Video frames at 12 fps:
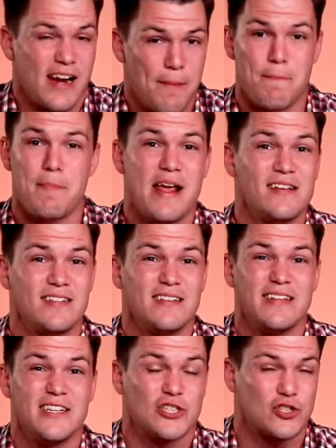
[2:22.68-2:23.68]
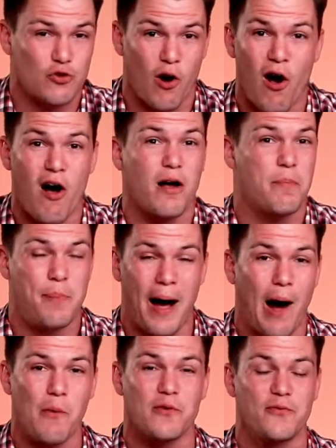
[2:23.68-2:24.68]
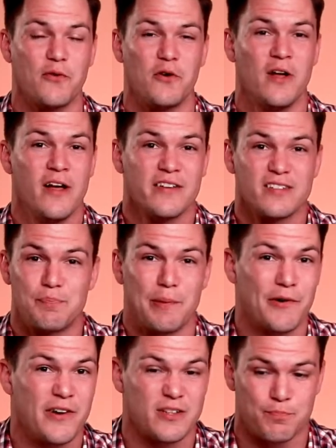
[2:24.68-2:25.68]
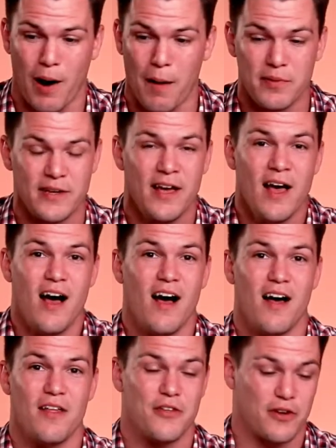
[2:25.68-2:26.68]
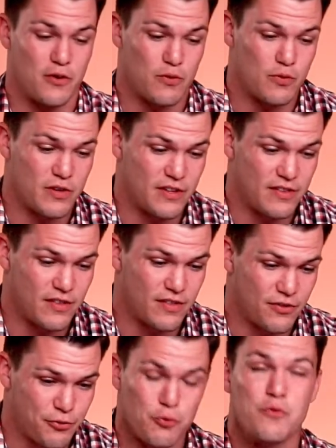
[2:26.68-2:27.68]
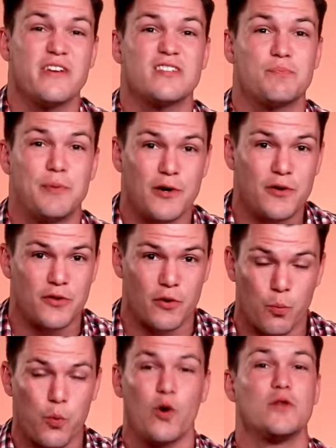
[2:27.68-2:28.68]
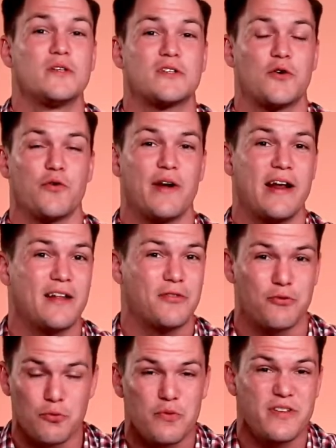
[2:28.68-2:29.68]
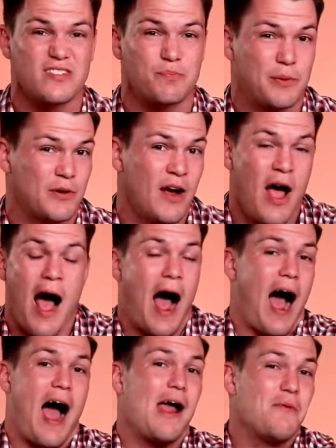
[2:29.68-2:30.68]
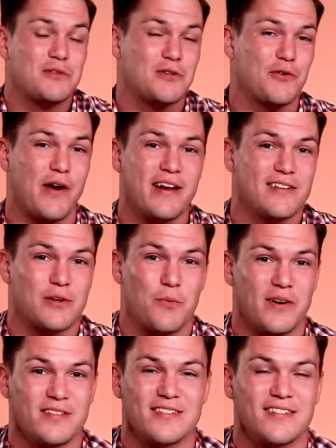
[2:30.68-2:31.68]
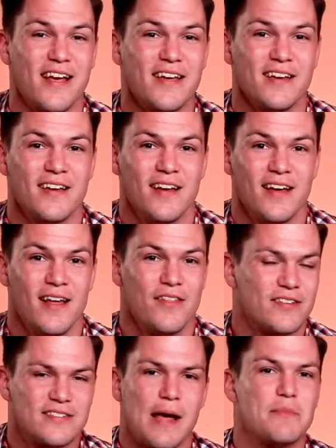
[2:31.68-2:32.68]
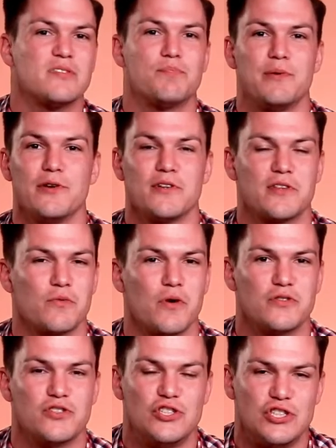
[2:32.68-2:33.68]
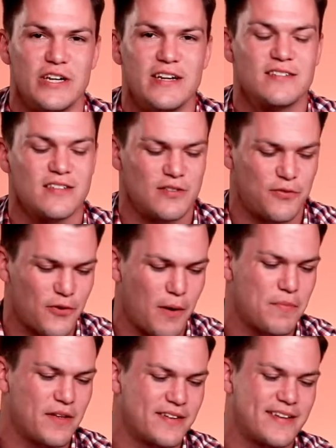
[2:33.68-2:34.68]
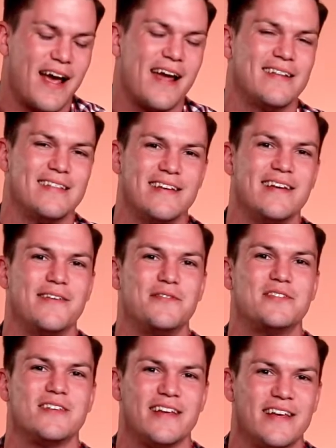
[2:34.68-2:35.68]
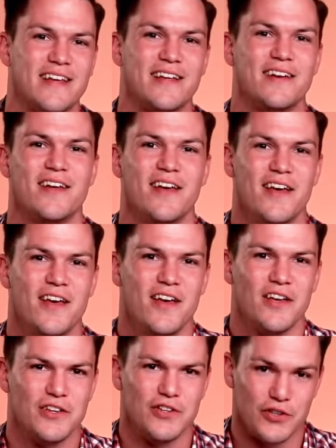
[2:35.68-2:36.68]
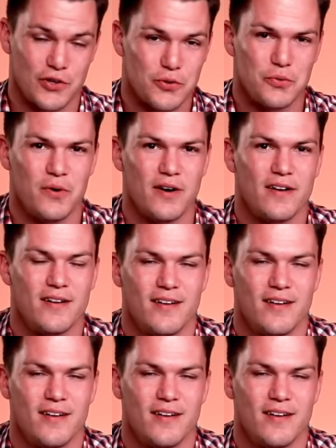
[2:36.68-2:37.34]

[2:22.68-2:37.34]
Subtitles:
an amazingly strong, powerful spirit. It's probably through this spirit, the world was created. Through this spirit, I was created. And so what does it say? "The same Spirit that rose Jesus from the dead lives in you."